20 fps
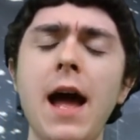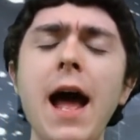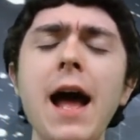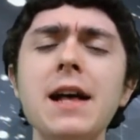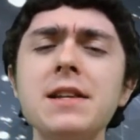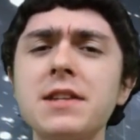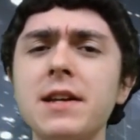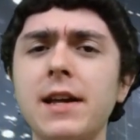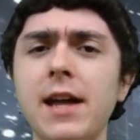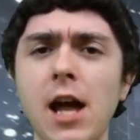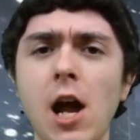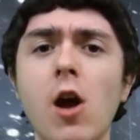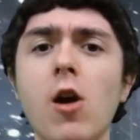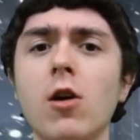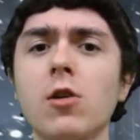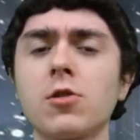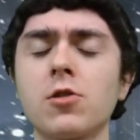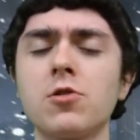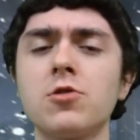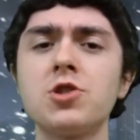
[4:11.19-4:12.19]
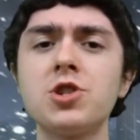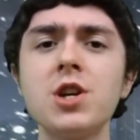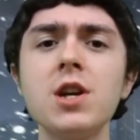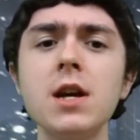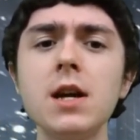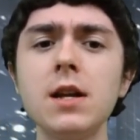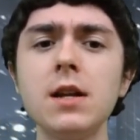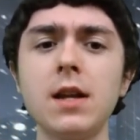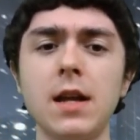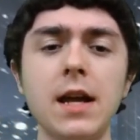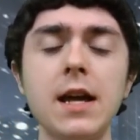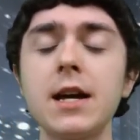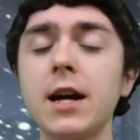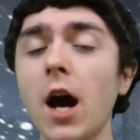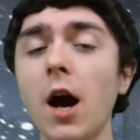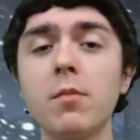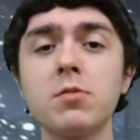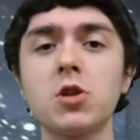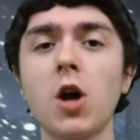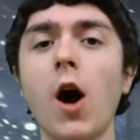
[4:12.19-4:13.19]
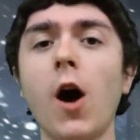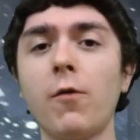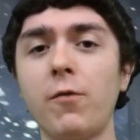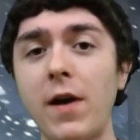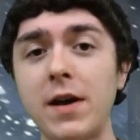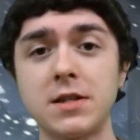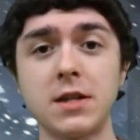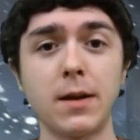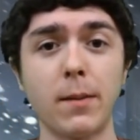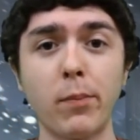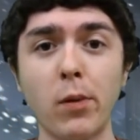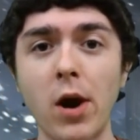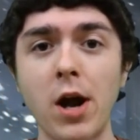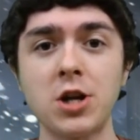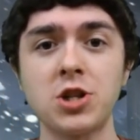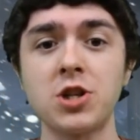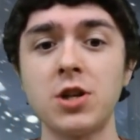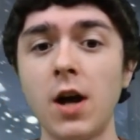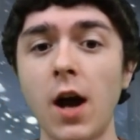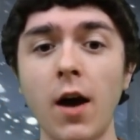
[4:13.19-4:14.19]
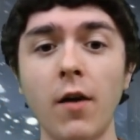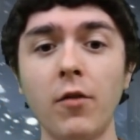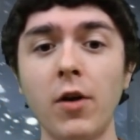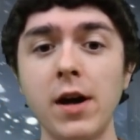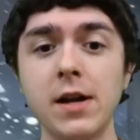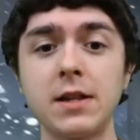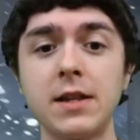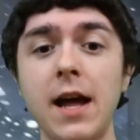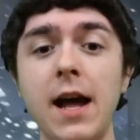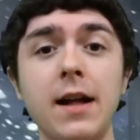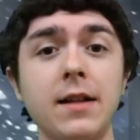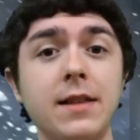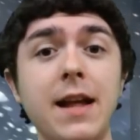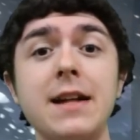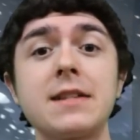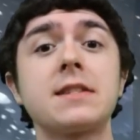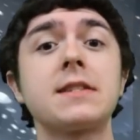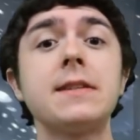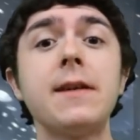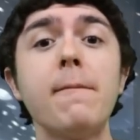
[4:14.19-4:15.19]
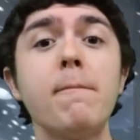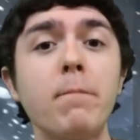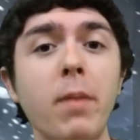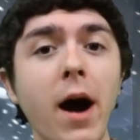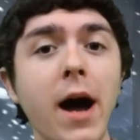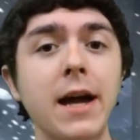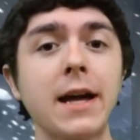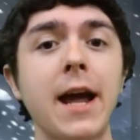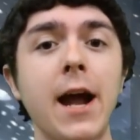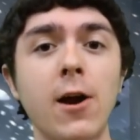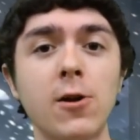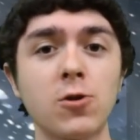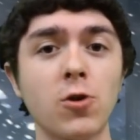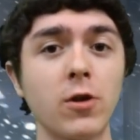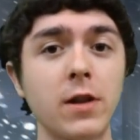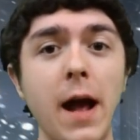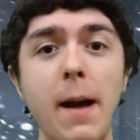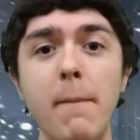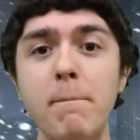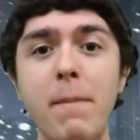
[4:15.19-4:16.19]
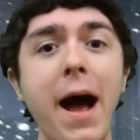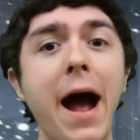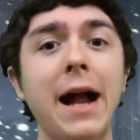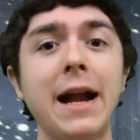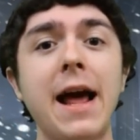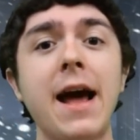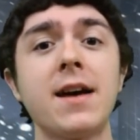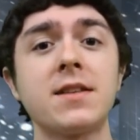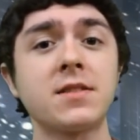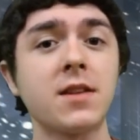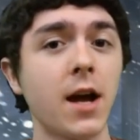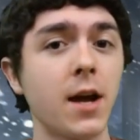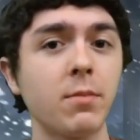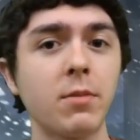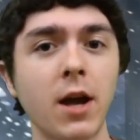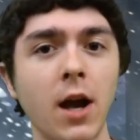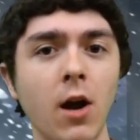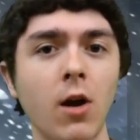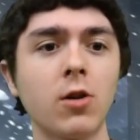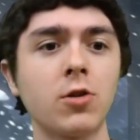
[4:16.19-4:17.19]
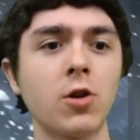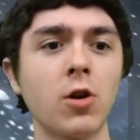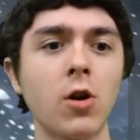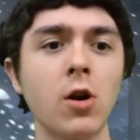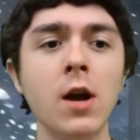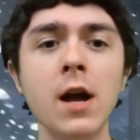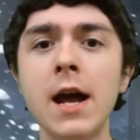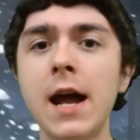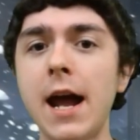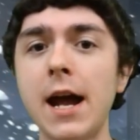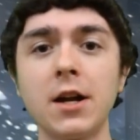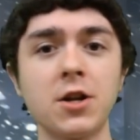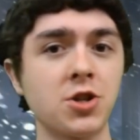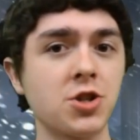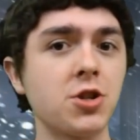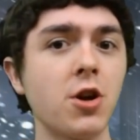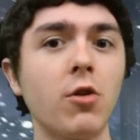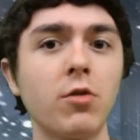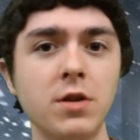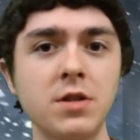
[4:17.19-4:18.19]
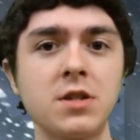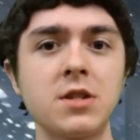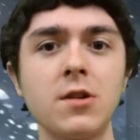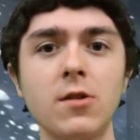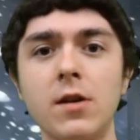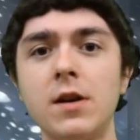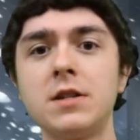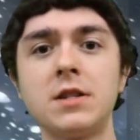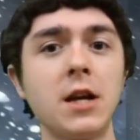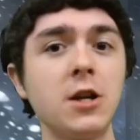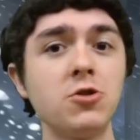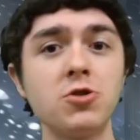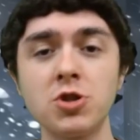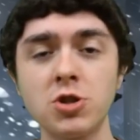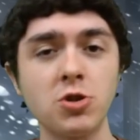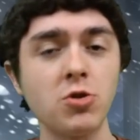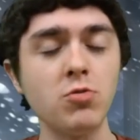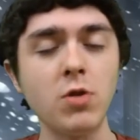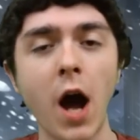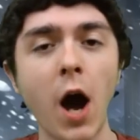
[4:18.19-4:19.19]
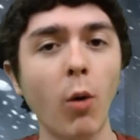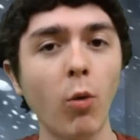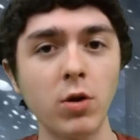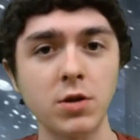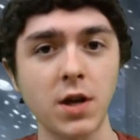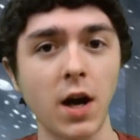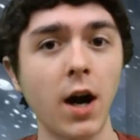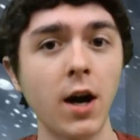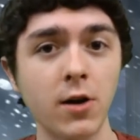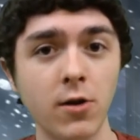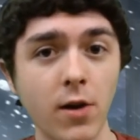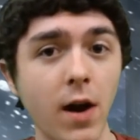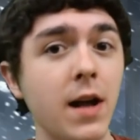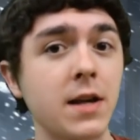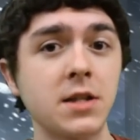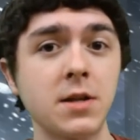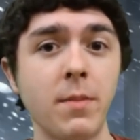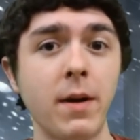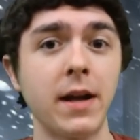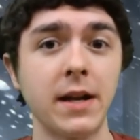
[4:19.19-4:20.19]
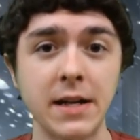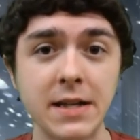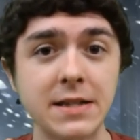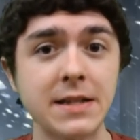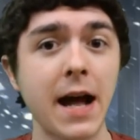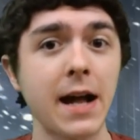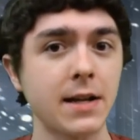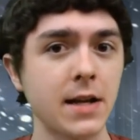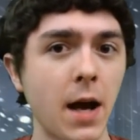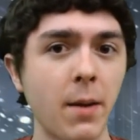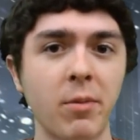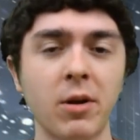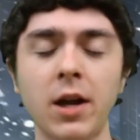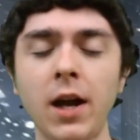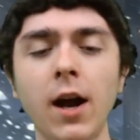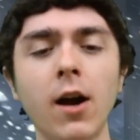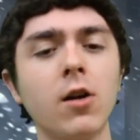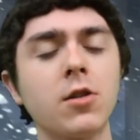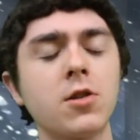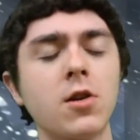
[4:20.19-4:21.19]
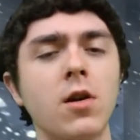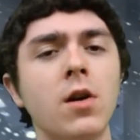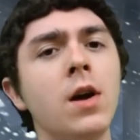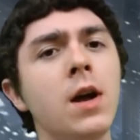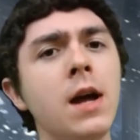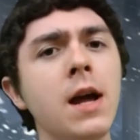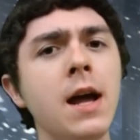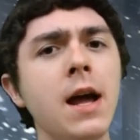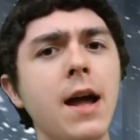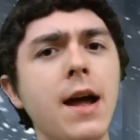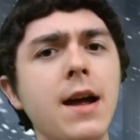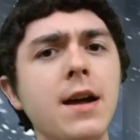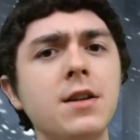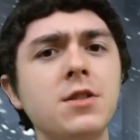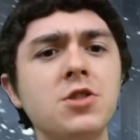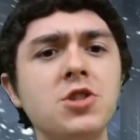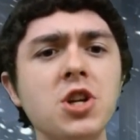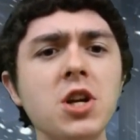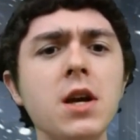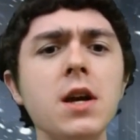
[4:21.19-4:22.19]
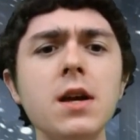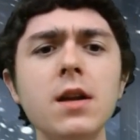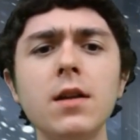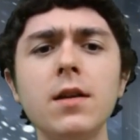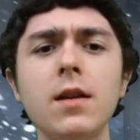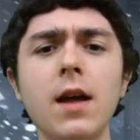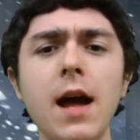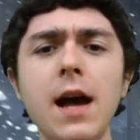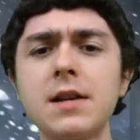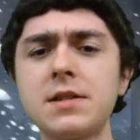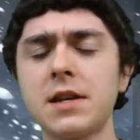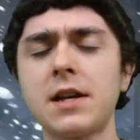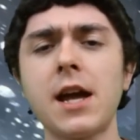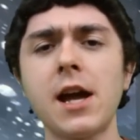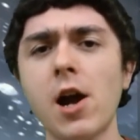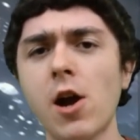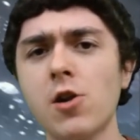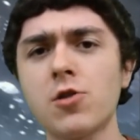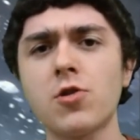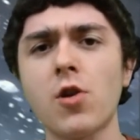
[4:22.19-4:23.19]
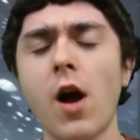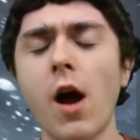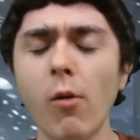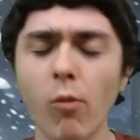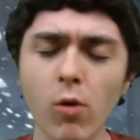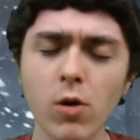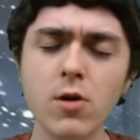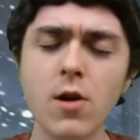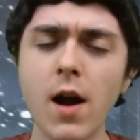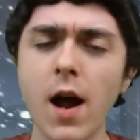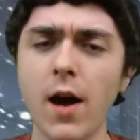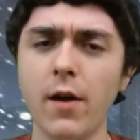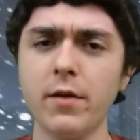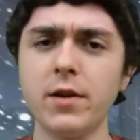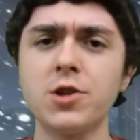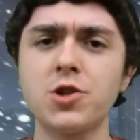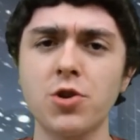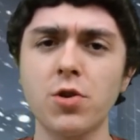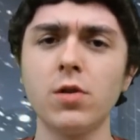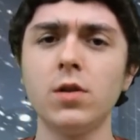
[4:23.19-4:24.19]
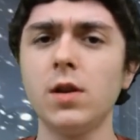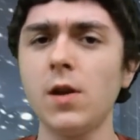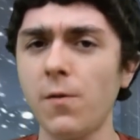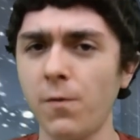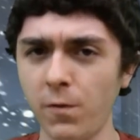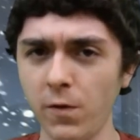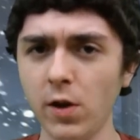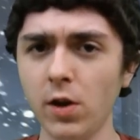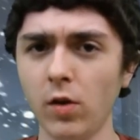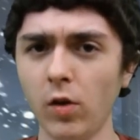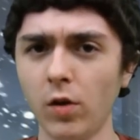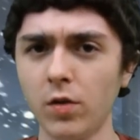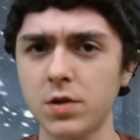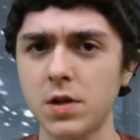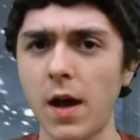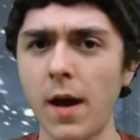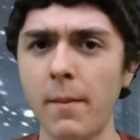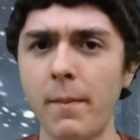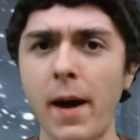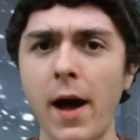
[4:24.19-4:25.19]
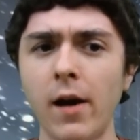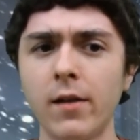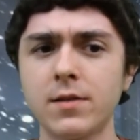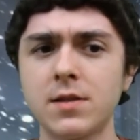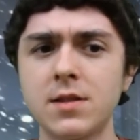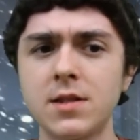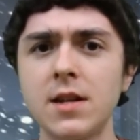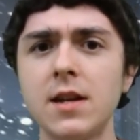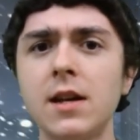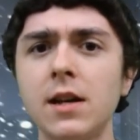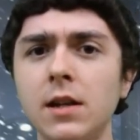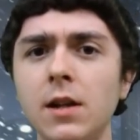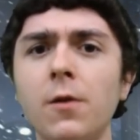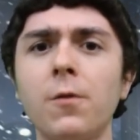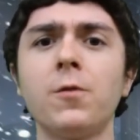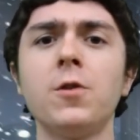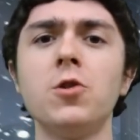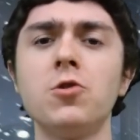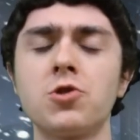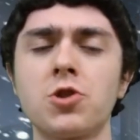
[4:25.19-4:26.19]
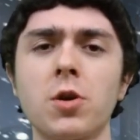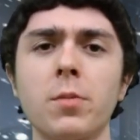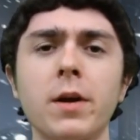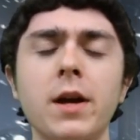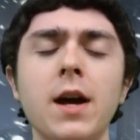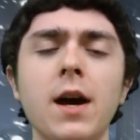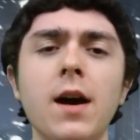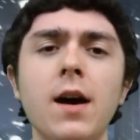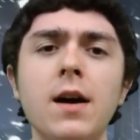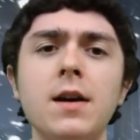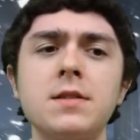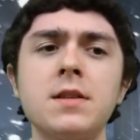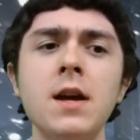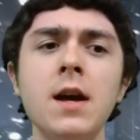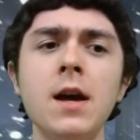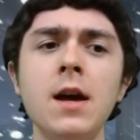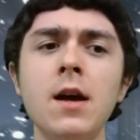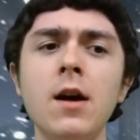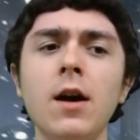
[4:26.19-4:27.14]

As a character, Jin, he comes off as an impression of, like, that, that senpai character, that badass type character in a shonen series that you just do not want to underestimate. He's that type of character. And Jin, as a character, I wonder how he truly feels about seeing the future, because